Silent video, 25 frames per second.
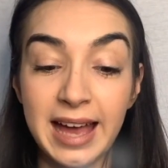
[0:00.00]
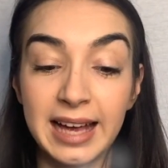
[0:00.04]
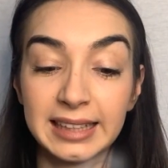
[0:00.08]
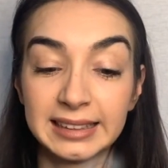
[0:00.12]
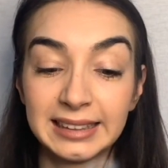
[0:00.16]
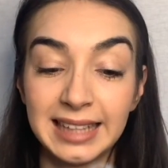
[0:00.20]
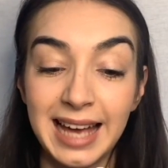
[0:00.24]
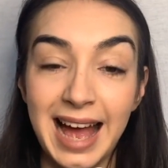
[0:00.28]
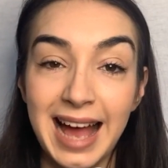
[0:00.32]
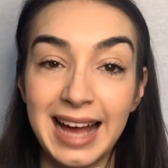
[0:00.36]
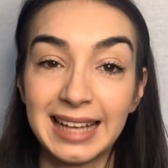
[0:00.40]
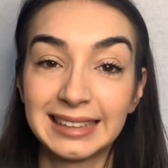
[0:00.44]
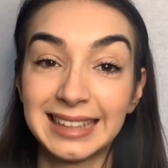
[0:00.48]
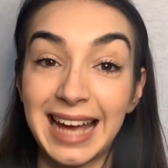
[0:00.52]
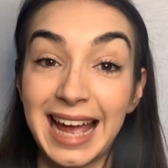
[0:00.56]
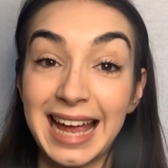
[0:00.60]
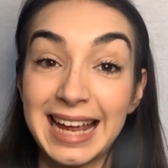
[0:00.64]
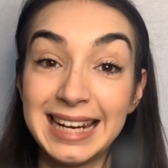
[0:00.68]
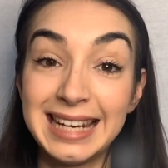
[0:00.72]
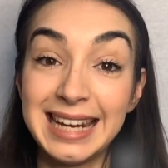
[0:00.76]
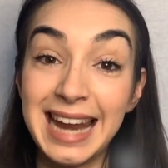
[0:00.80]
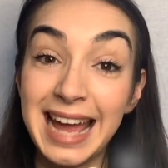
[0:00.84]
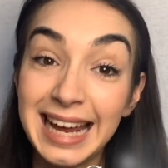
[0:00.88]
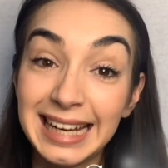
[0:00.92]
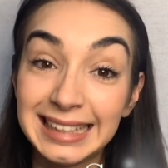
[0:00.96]
has a
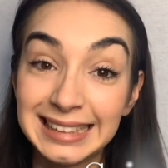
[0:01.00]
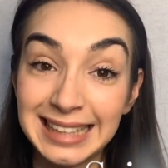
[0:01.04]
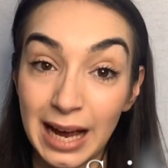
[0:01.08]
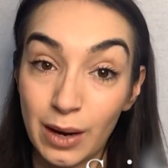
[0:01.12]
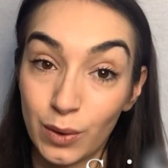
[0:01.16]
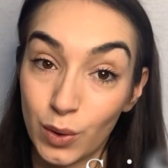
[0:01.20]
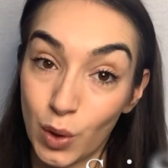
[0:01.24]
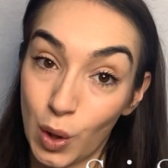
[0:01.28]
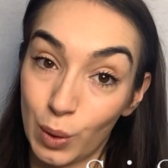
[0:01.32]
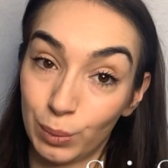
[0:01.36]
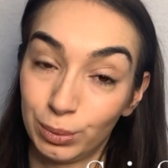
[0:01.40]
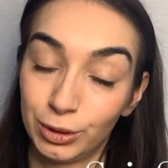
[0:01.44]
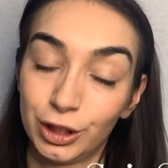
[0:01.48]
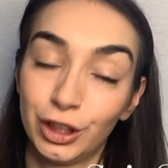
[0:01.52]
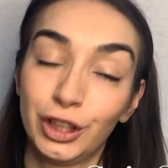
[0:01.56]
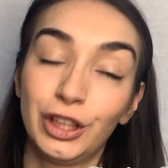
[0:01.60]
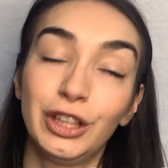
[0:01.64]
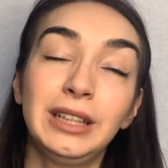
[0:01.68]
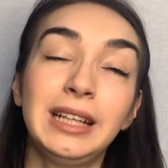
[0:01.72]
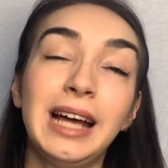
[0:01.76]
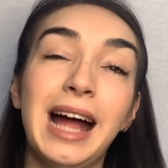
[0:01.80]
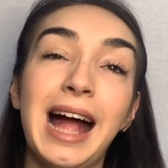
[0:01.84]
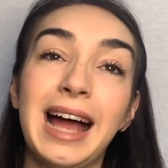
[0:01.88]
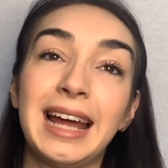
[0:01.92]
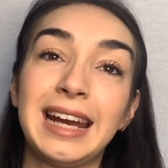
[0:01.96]
lay down option
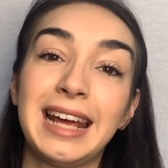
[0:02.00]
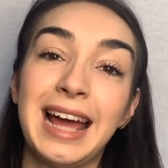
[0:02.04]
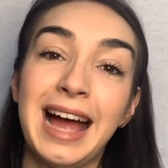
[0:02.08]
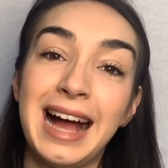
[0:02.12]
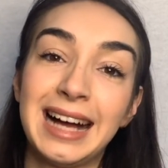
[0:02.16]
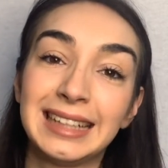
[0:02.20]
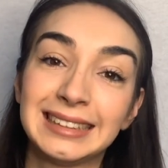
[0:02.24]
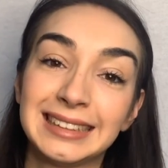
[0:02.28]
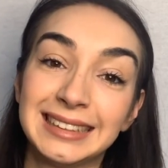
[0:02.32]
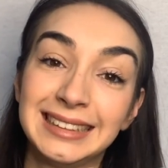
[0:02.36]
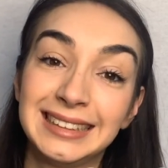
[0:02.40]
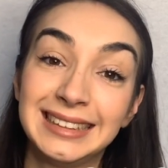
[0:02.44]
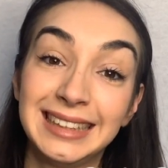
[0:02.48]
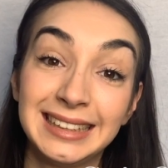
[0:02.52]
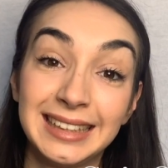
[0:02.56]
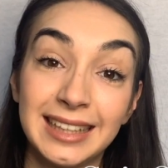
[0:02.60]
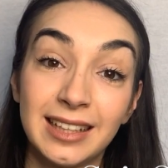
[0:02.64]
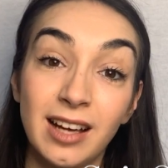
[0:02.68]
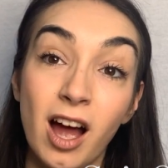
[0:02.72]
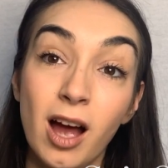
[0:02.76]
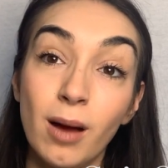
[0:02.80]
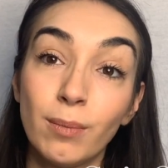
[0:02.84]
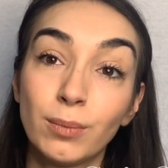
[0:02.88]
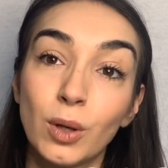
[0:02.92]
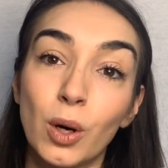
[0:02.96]
and it has a sitting
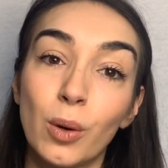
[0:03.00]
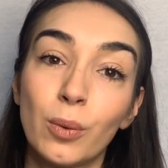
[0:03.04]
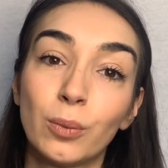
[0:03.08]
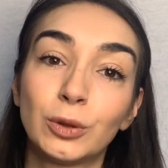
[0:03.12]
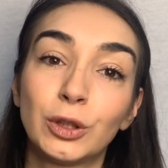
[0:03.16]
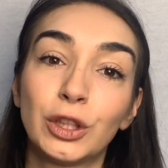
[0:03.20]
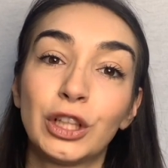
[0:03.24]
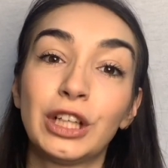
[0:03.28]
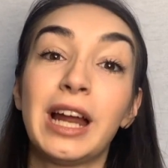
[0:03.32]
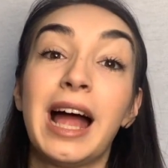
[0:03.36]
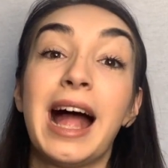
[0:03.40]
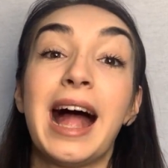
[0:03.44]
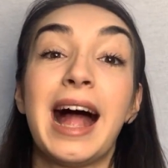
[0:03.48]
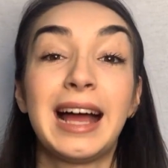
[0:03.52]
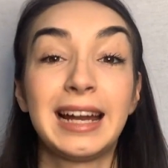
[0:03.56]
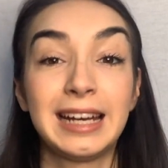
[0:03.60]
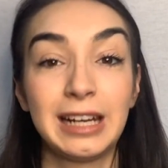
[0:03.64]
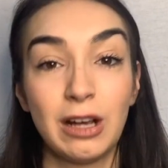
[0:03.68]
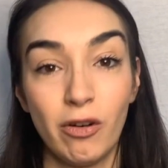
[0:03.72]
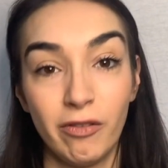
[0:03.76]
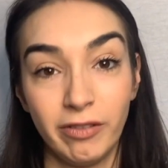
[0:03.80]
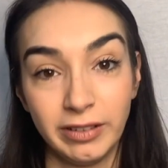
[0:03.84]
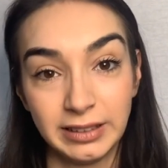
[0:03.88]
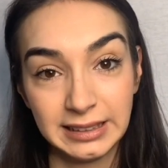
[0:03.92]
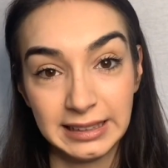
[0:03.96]
up option, and it
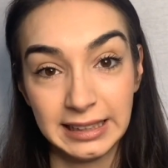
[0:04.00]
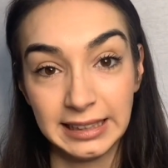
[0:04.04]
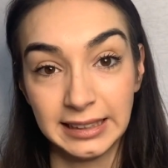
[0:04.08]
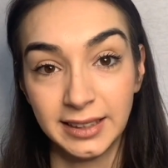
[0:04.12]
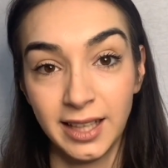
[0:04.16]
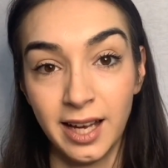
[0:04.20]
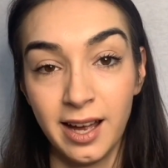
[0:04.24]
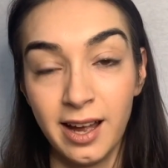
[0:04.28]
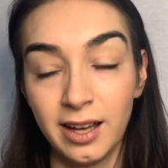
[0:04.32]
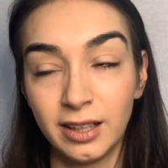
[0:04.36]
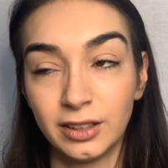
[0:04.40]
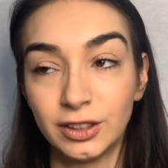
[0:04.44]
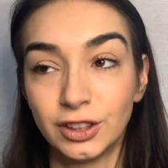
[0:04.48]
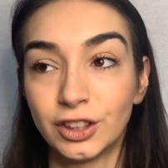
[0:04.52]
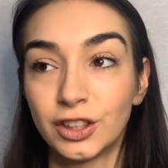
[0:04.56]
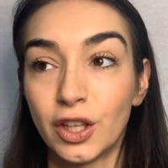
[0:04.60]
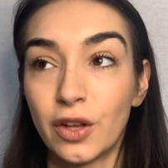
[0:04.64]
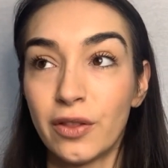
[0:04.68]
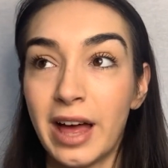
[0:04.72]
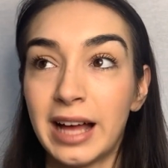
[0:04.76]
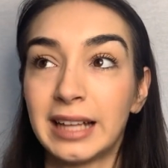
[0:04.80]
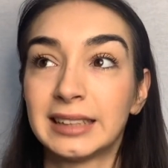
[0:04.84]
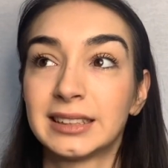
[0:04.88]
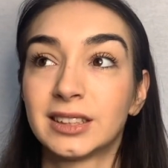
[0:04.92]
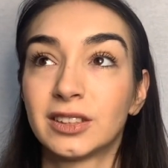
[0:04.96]
obviously turns. So
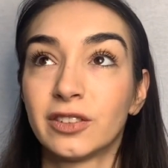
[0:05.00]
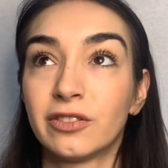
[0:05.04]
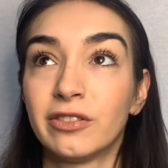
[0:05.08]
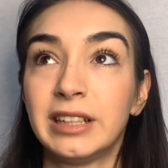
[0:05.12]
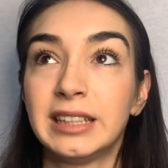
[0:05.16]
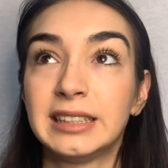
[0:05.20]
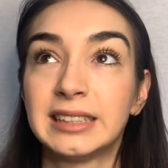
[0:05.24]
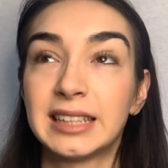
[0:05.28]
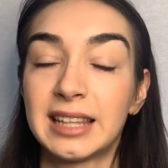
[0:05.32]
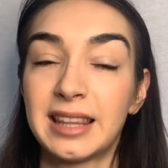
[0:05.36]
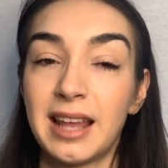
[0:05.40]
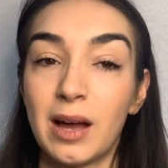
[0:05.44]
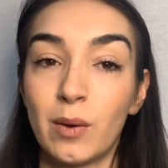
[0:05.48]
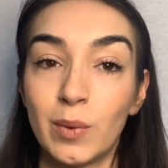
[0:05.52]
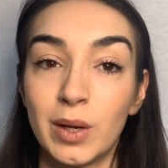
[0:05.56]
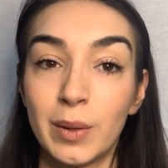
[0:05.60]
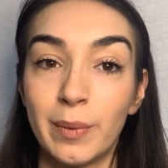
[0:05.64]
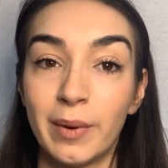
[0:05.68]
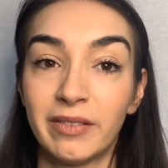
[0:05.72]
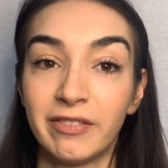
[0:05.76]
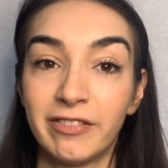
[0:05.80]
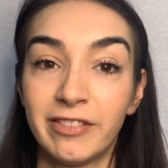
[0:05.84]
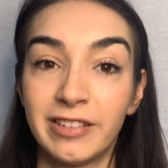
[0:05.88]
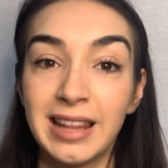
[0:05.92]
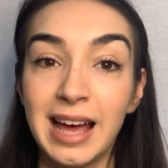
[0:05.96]
that's the reason that we
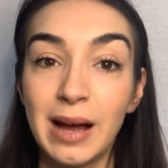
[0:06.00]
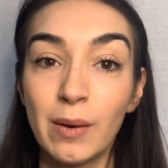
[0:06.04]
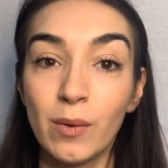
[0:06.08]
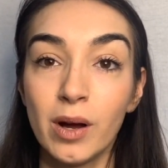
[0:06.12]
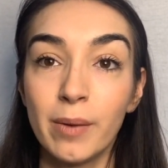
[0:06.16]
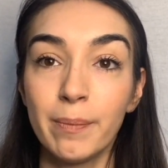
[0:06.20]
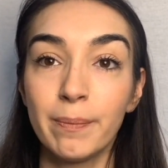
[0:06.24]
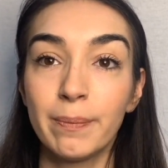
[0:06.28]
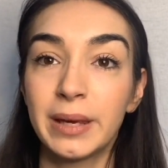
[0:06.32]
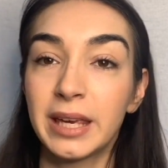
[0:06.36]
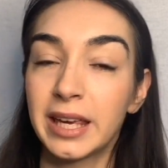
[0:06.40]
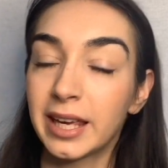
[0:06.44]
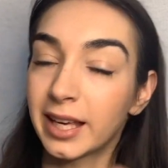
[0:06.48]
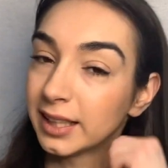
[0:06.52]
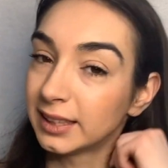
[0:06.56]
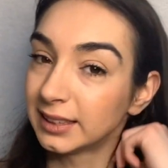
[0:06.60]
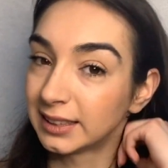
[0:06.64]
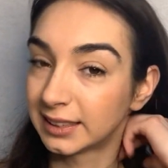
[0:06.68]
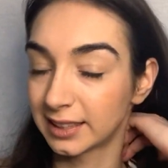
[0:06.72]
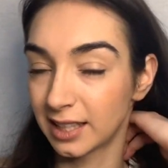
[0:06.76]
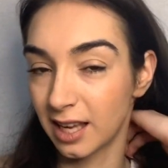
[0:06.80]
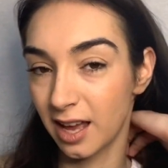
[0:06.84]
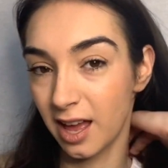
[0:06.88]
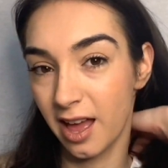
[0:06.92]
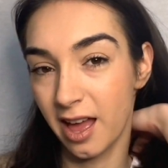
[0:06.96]
went for that one, because
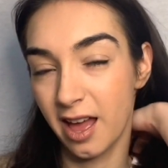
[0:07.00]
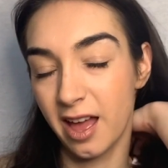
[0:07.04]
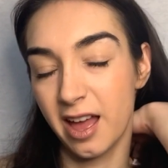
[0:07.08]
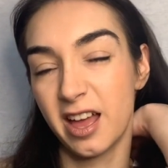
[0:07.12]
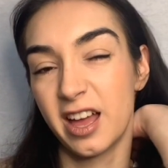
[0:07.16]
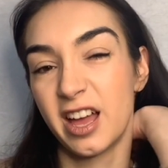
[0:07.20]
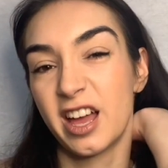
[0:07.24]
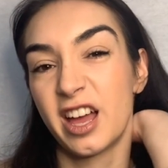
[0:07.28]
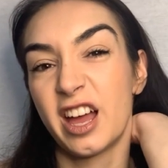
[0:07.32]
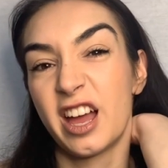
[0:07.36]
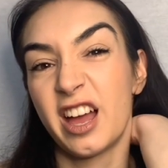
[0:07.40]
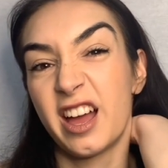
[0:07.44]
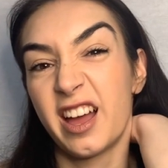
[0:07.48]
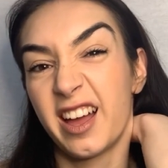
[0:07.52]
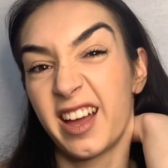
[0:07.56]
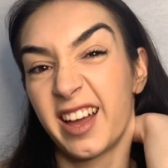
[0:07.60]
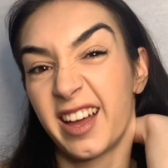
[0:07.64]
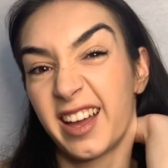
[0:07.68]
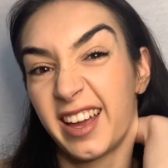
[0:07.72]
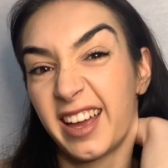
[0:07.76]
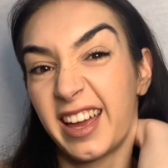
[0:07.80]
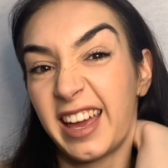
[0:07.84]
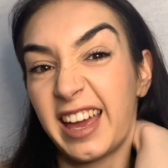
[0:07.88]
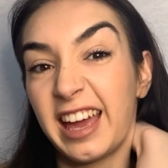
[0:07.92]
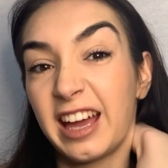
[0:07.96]

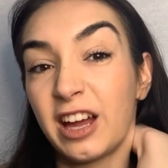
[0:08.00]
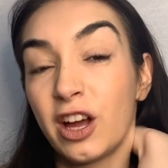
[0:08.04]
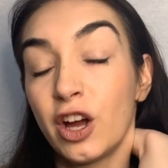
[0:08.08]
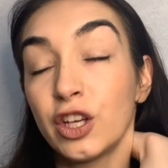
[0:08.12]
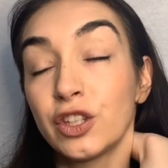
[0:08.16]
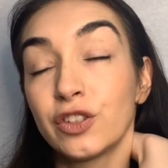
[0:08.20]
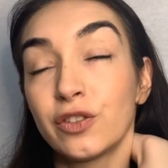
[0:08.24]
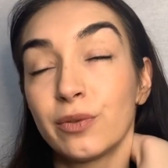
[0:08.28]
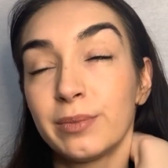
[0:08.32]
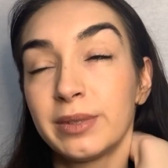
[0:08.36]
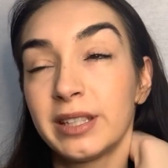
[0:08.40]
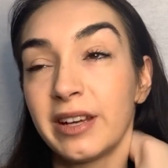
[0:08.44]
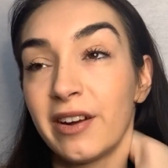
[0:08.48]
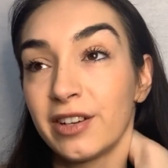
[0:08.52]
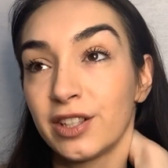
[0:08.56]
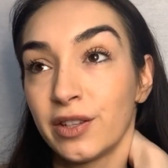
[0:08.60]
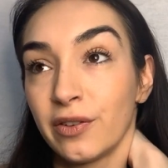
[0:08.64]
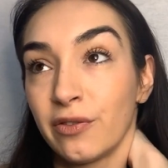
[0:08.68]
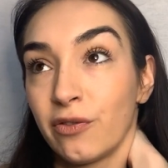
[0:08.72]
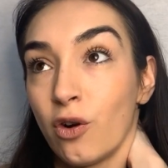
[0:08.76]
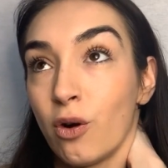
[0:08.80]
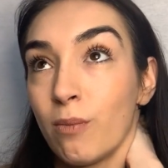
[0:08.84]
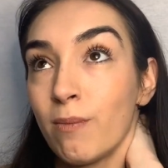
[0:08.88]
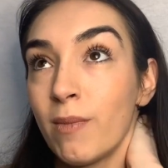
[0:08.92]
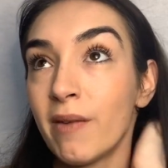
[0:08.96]
it goes from 0 to
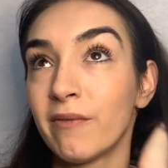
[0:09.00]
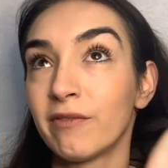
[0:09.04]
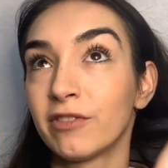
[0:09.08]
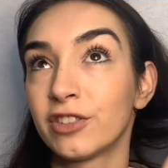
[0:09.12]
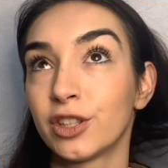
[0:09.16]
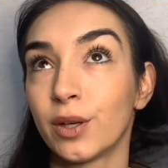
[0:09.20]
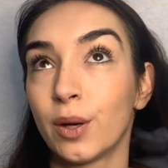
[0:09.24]
4 months. So it